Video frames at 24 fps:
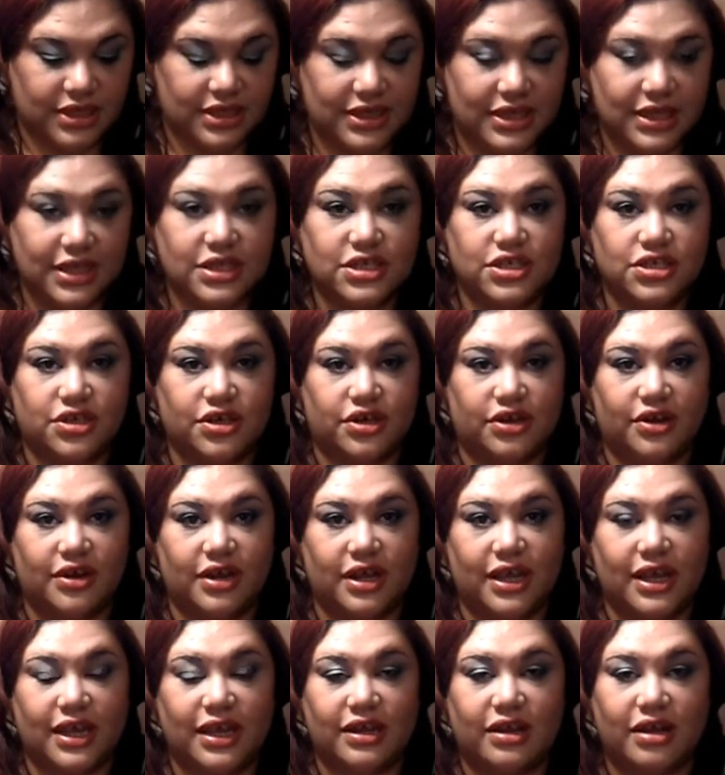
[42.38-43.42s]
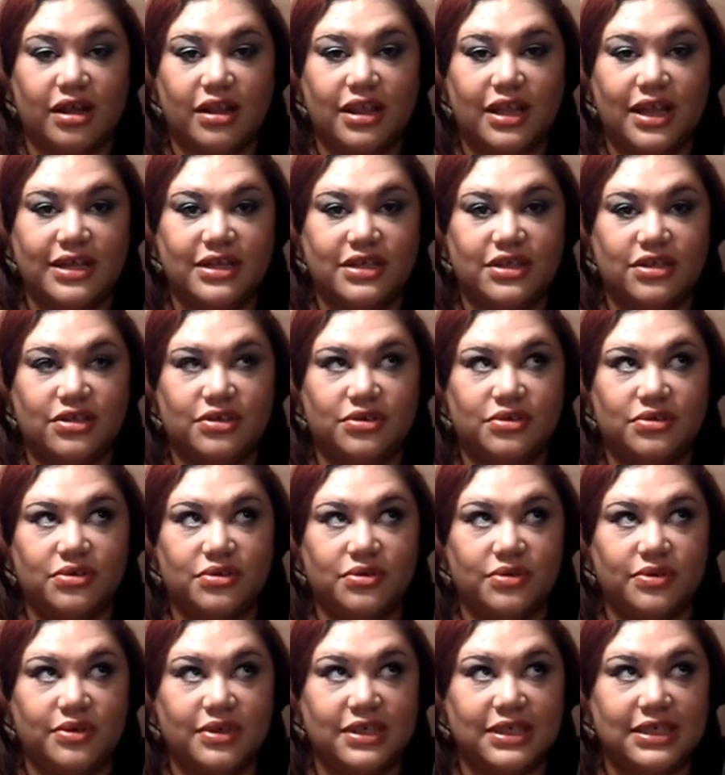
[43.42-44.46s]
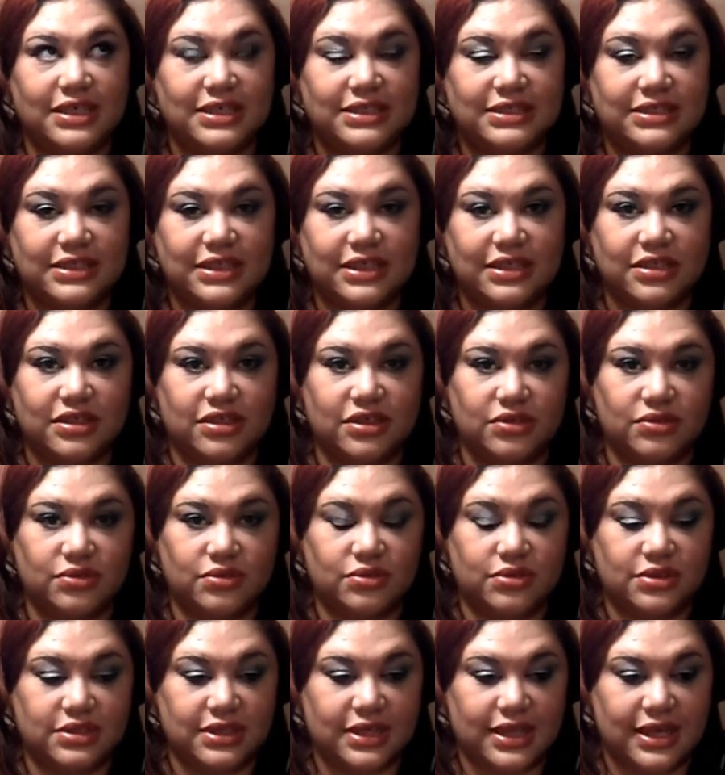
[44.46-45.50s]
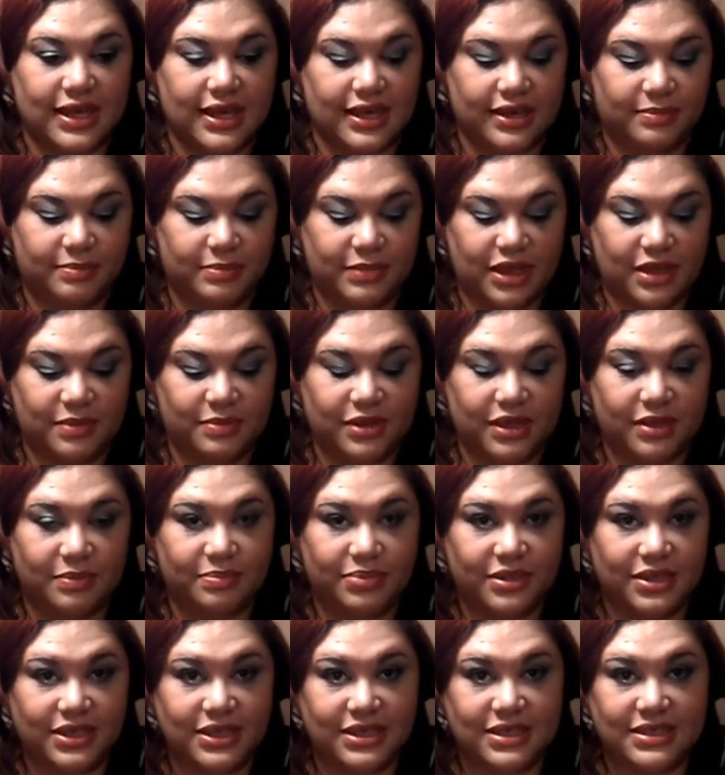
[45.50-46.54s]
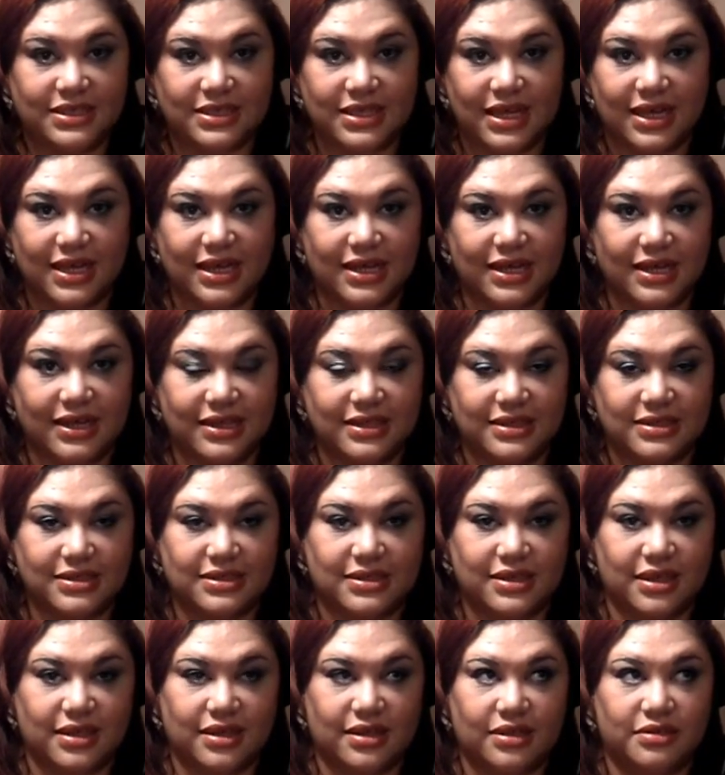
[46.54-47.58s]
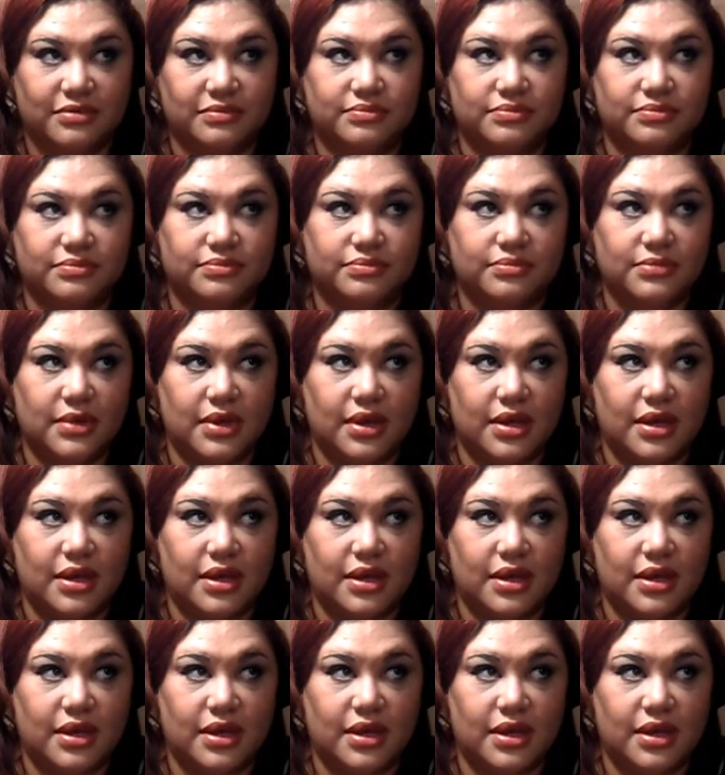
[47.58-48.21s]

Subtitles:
conditioner, and all I do is need to use like maybe a pea size about